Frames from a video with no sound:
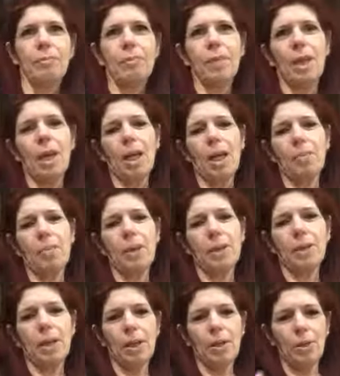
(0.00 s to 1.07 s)
I
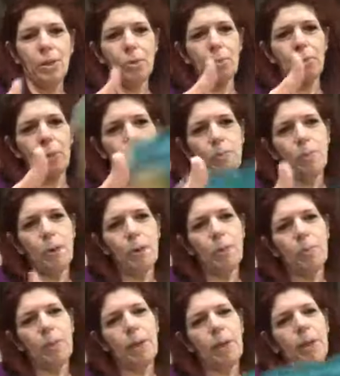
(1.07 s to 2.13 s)
picked out a new
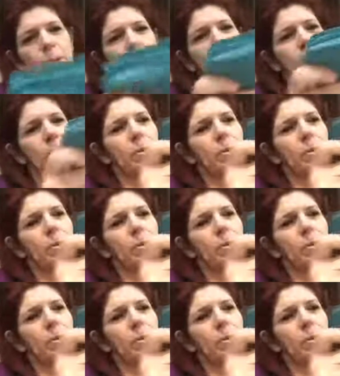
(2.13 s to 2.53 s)
bookmark because